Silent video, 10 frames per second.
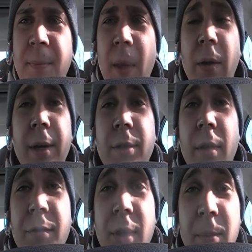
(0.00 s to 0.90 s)
Okay, so
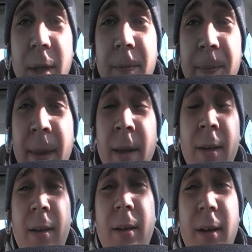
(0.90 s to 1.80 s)
I've shipped it.
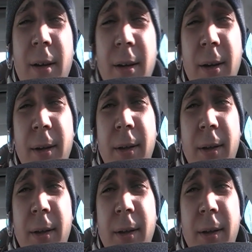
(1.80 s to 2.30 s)
I'm